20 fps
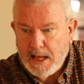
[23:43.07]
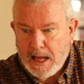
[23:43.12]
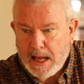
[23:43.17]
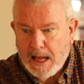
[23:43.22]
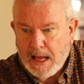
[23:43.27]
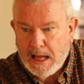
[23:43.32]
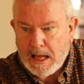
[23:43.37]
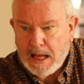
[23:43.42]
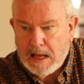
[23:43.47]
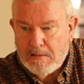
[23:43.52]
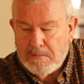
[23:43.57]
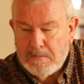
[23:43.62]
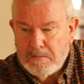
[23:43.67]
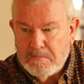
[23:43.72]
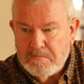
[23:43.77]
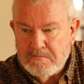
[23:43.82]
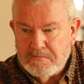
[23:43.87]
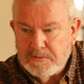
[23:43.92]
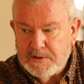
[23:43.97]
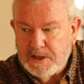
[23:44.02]
The
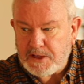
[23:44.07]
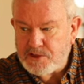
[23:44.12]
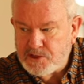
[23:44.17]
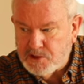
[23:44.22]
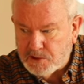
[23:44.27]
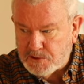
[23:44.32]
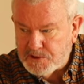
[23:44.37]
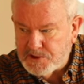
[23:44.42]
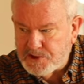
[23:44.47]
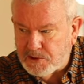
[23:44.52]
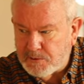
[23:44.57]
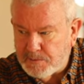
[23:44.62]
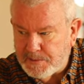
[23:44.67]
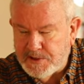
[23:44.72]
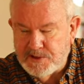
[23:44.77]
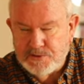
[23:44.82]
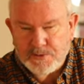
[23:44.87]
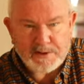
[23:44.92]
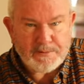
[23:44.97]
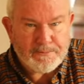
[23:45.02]
insurance
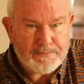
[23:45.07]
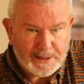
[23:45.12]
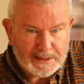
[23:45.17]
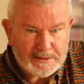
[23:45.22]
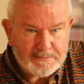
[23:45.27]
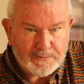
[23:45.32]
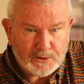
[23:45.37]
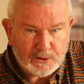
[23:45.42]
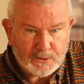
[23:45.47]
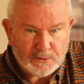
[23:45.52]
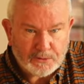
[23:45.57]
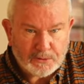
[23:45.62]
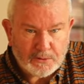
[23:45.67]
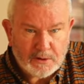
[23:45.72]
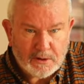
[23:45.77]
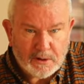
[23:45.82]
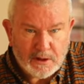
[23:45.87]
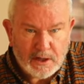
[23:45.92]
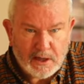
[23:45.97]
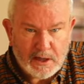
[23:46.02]
companies were the backbone
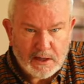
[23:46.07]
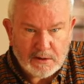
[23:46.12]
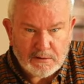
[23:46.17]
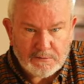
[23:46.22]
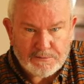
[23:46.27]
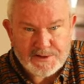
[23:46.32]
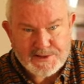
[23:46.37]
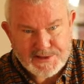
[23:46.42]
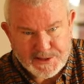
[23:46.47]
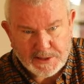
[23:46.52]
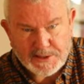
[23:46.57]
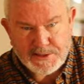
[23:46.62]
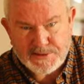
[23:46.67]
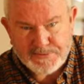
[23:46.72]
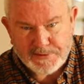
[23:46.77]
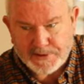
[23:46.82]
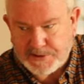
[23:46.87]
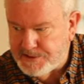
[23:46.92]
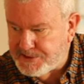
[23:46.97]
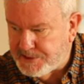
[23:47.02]
of the city's
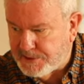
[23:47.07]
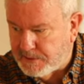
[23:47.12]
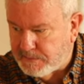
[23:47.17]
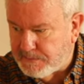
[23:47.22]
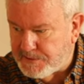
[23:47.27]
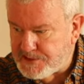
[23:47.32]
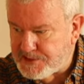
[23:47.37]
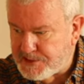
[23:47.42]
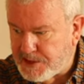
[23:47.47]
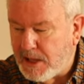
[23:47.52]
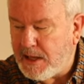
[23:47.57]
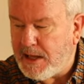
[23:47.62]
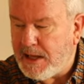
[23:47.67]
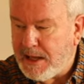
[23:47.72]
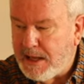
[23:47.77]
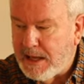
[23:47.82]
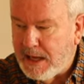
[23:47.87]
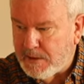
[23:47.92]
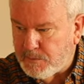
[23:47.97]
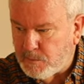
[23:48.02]
fire service.
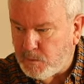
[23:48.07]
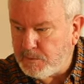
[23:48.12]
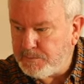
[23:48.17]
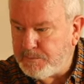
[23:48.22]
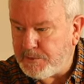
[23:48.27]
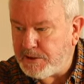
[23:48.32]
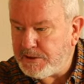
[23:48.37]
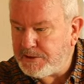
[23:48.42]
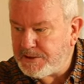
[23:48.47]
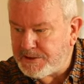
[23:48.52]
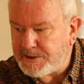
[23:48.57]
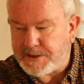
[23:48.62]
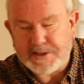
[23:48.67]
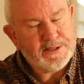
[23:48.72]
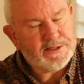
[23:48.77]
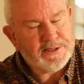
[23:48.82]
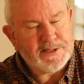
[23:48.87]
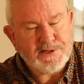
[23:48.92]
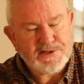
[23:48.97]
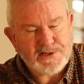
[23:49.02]
At one point in the
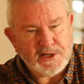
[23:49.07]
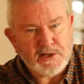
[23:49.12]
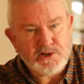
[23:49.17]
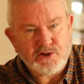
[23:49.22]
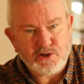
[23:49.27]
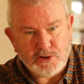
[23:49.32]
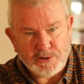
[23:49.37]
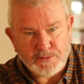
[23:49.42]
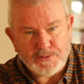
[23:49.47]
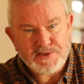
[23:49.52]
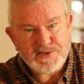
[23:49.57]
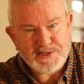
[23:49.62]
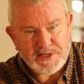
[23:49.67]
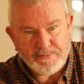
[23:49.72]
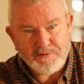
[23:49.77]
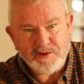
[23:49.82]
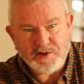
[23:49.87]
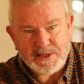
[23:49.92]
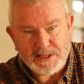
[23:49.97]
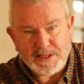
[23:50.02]
19th century, there were
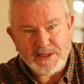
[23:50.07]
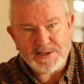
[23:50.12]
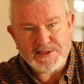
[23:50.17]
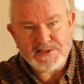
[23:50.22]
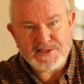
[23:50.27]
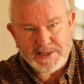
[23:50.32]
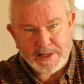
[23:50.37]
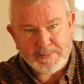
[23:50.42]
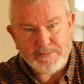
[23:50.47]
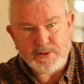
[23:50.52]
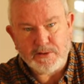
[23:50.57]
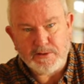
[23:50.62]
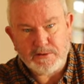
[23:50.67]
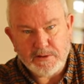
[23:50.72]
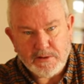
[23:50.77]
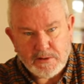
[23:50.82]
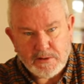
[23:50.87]
17 separate